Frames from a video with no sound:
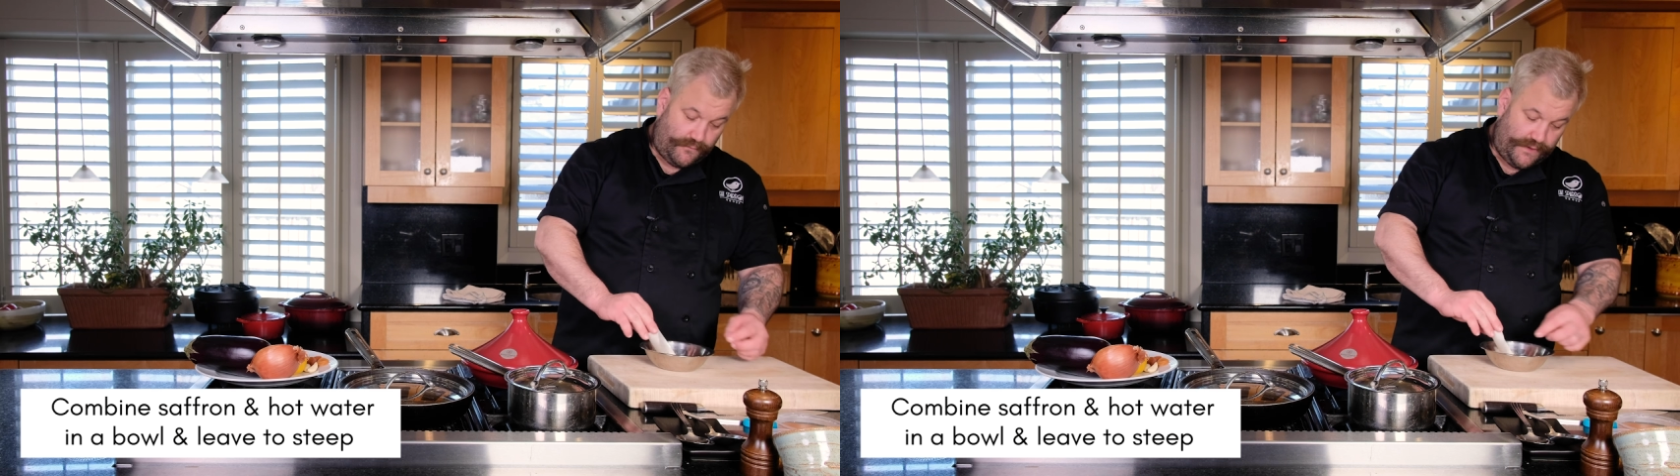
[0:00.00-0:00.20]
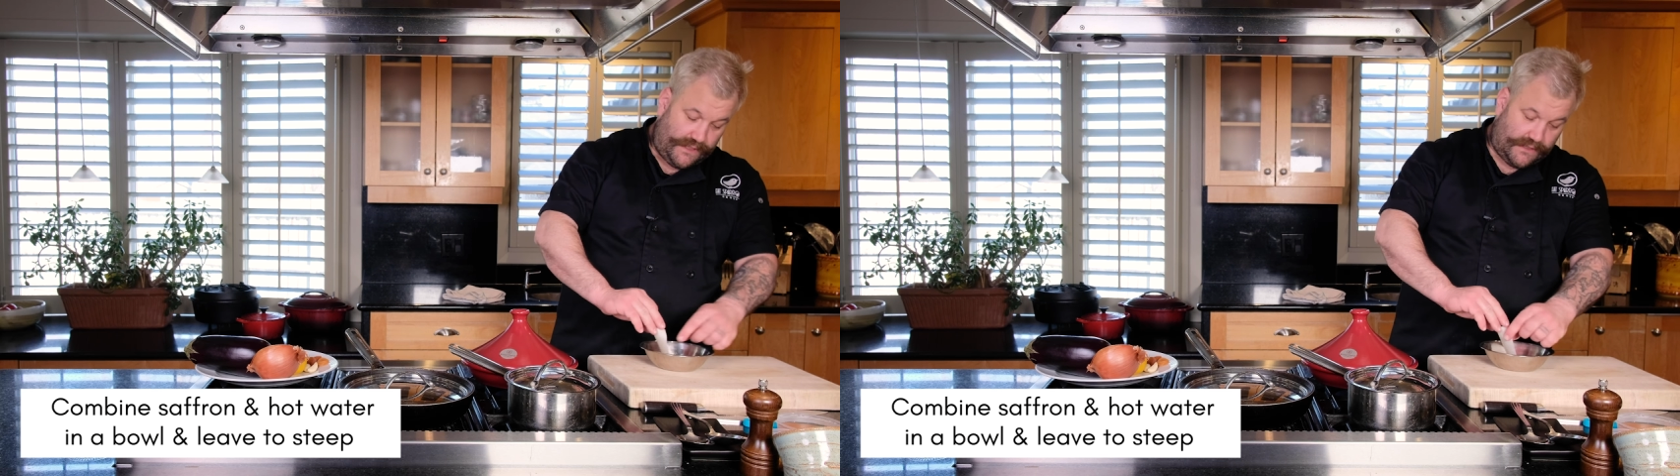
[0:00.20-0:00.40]

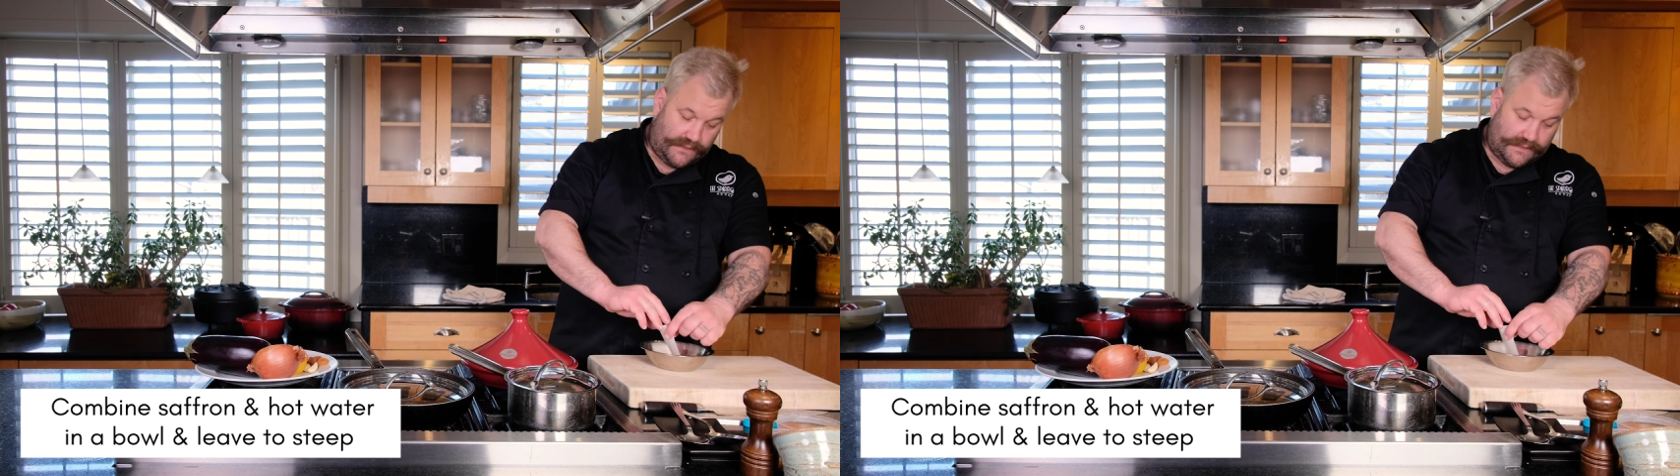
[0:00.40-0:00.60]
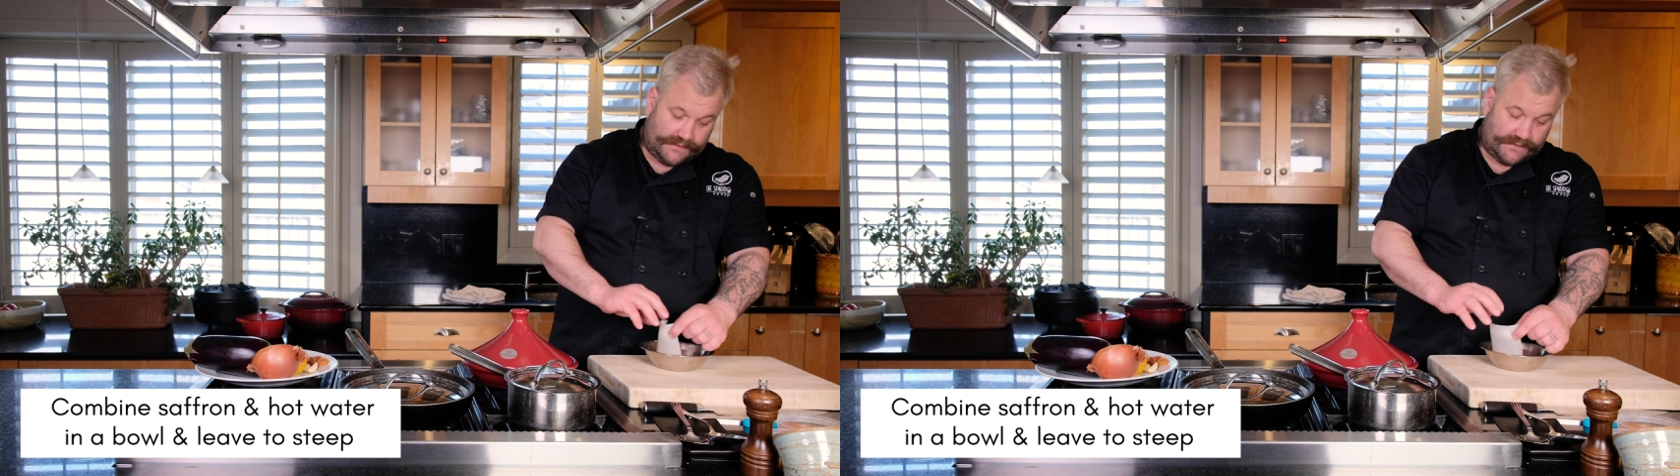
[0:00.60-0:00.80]
We
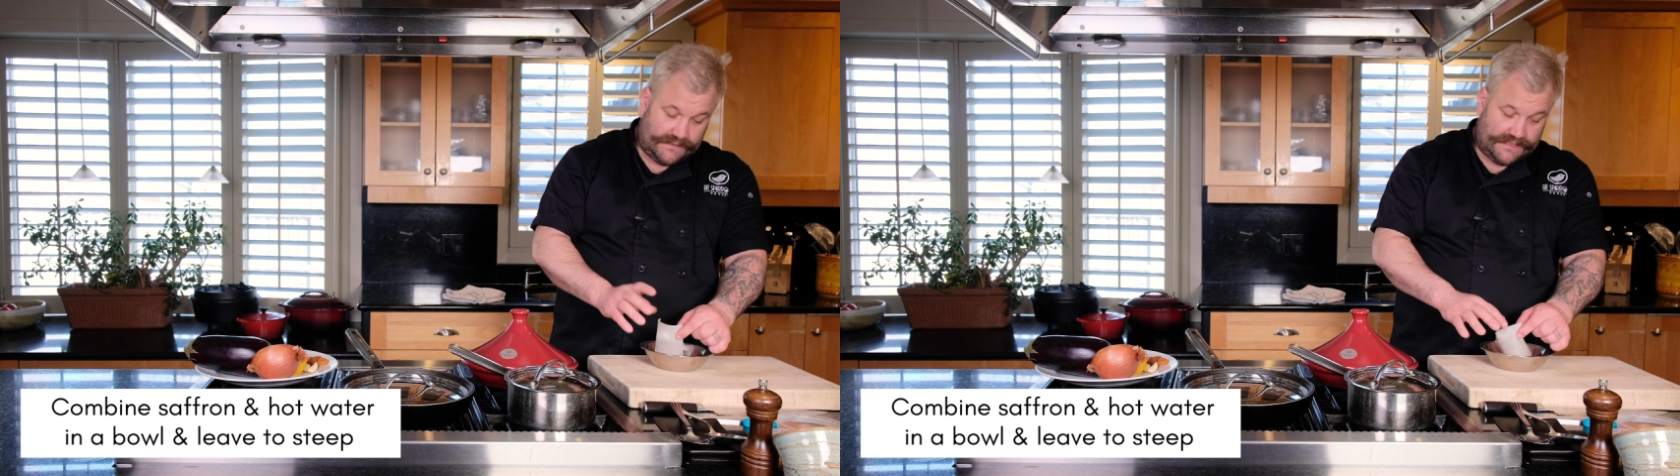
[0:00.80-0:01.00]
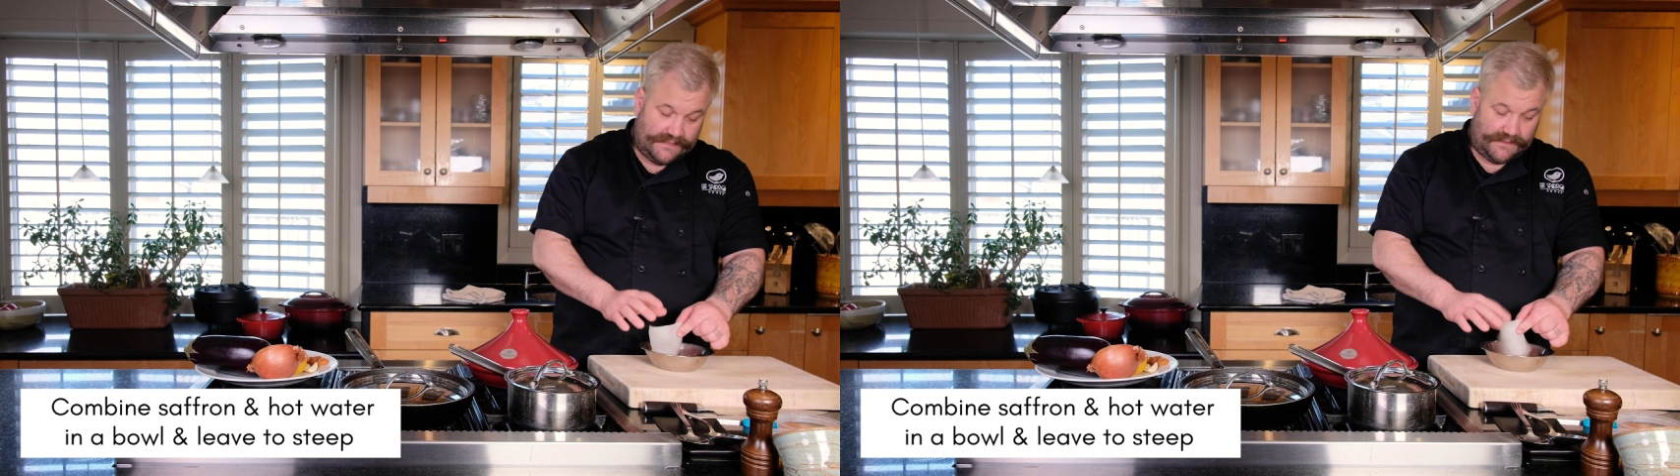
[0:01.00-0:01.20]
call it a
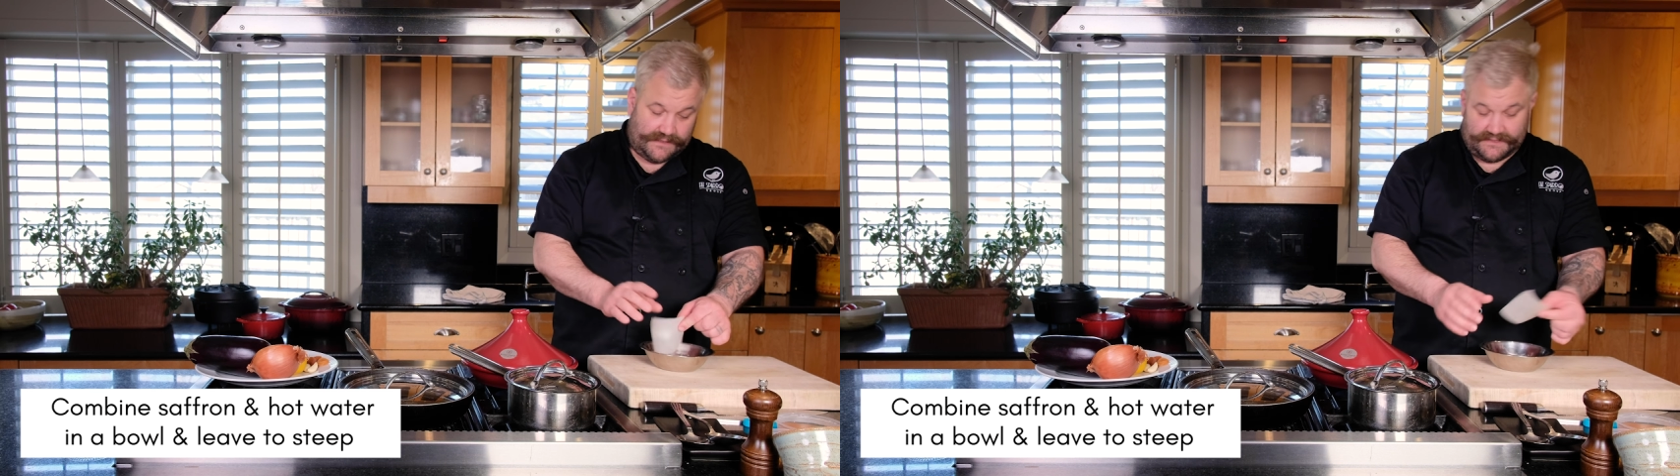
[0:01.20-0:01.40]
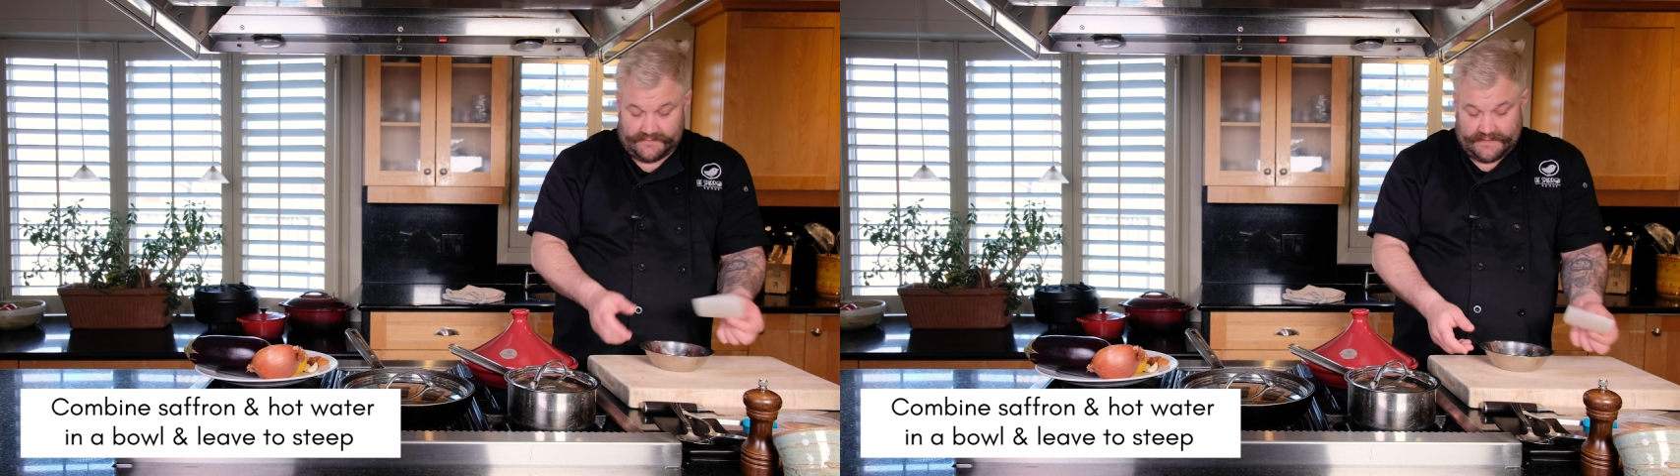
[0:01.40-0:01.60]
tea
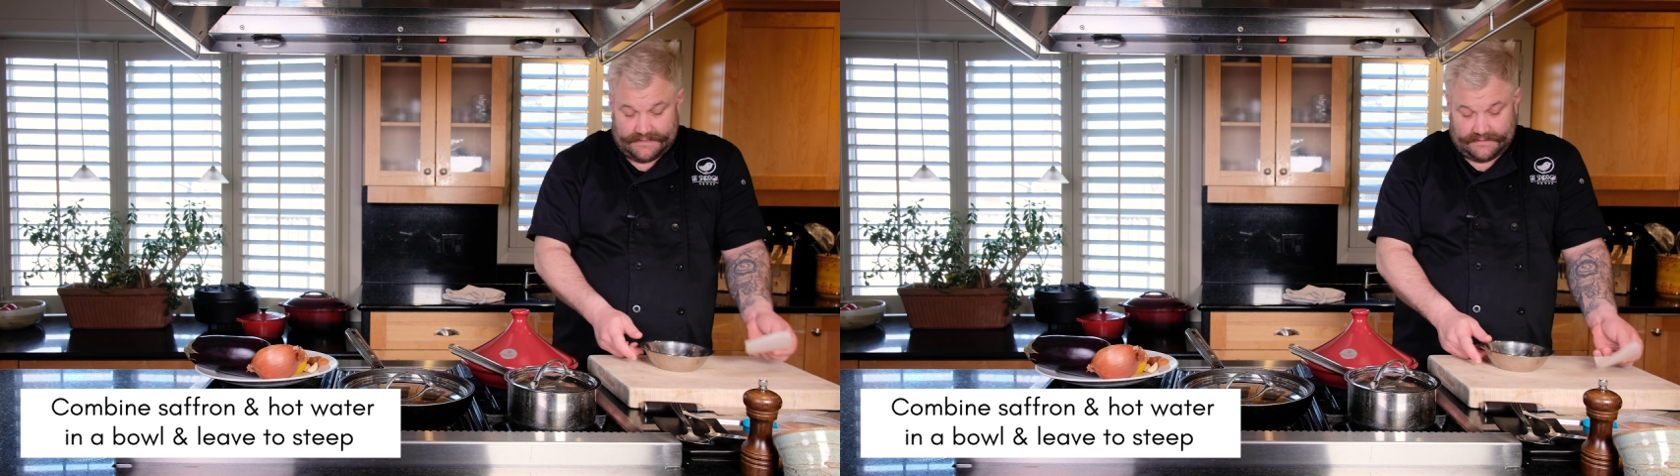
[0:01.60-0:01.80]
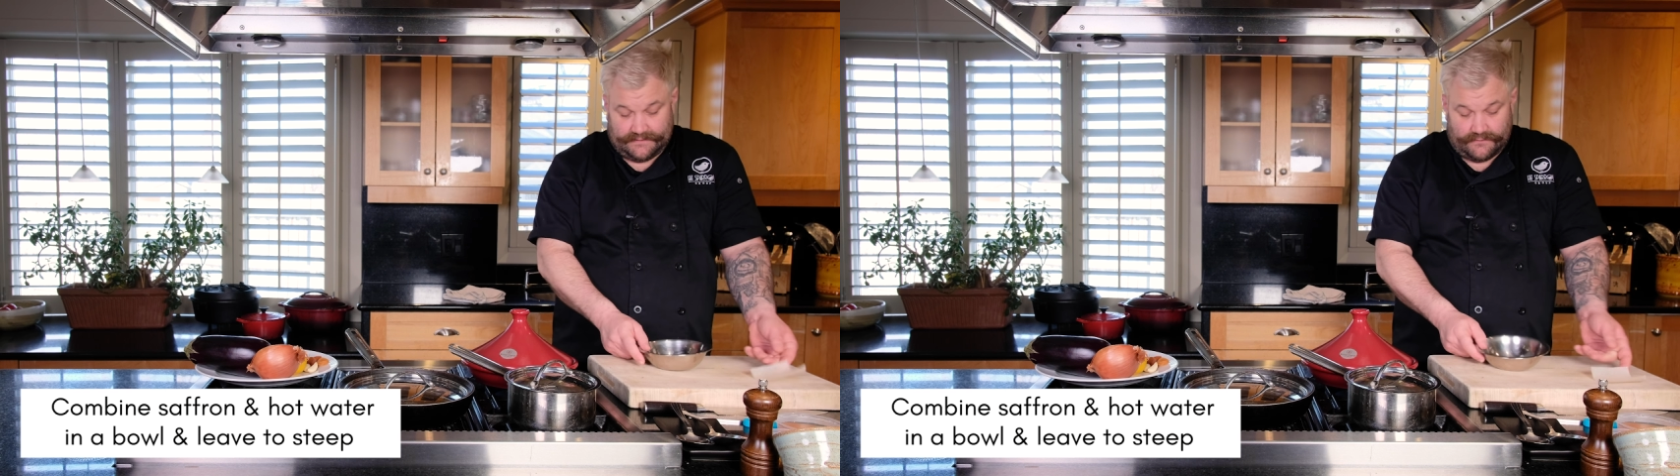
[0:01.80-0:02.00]
because it's
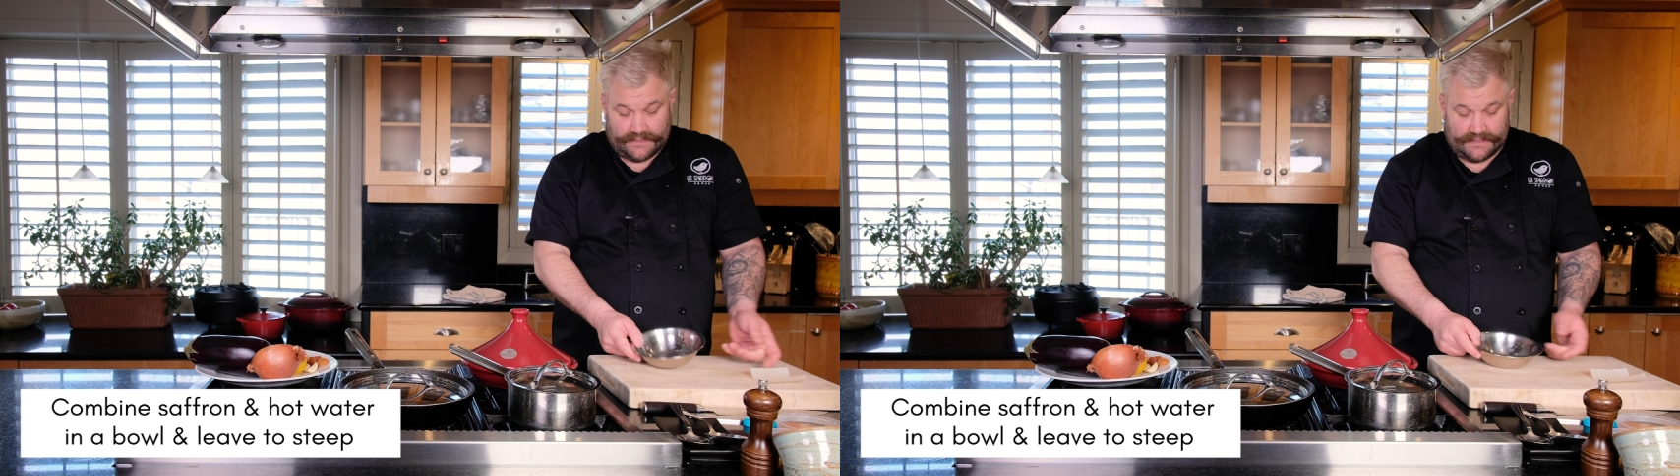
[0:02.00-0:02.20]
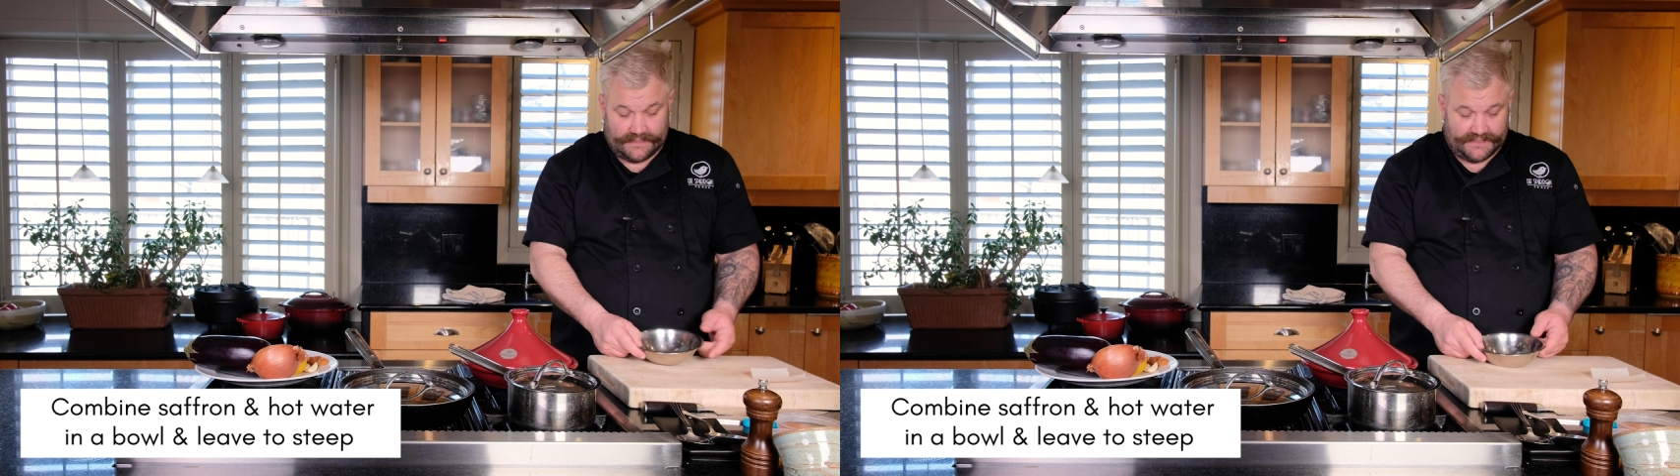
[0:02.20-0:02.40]
basically what
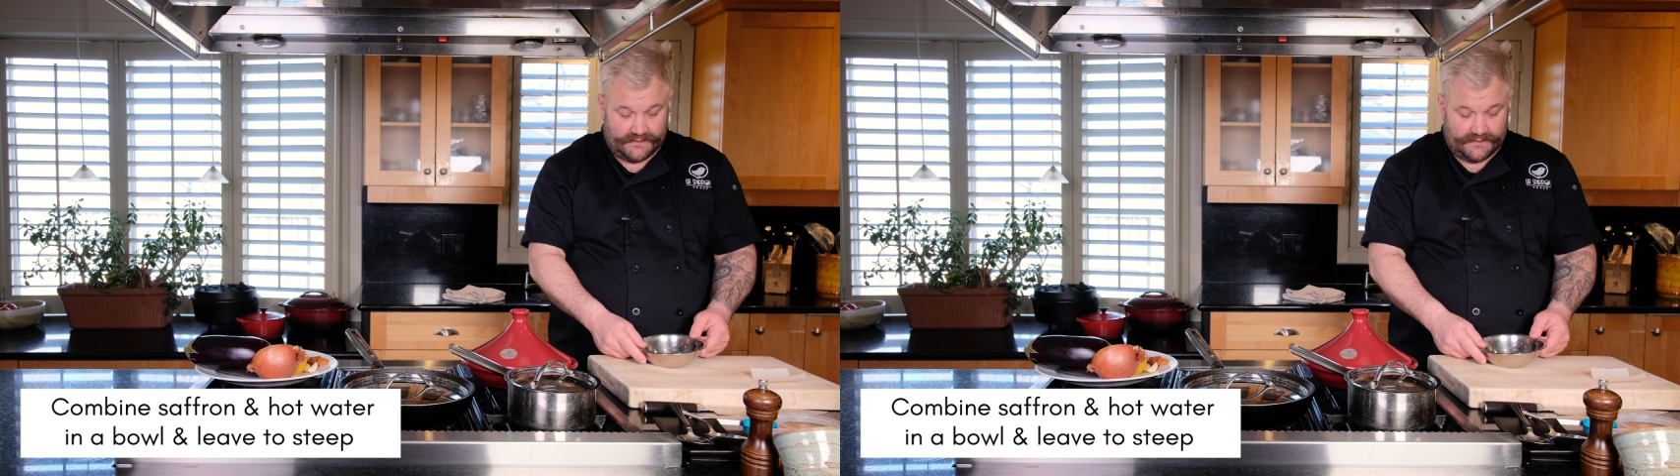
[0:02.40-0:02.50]
it is.